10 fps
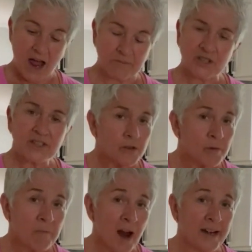Just a
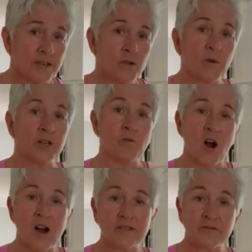reminder when you
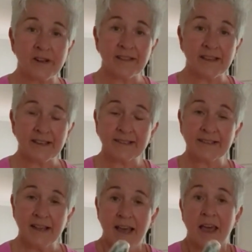are doing
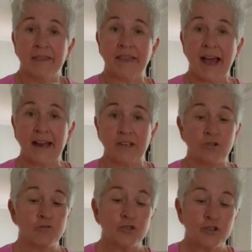this that
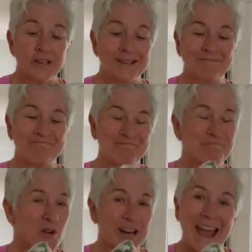you shouldn't
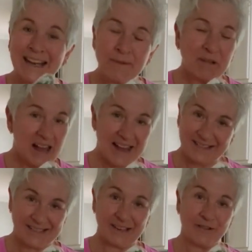put any
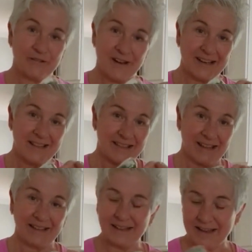plastic or
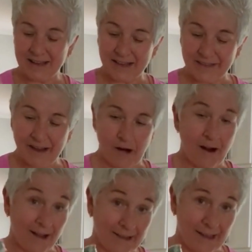anything in there.
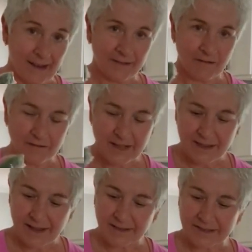Again, only
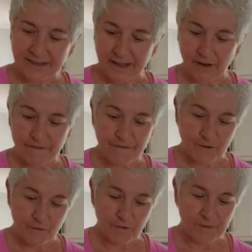things that are
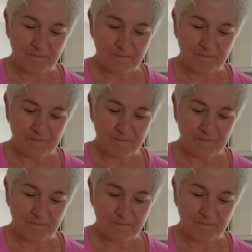food.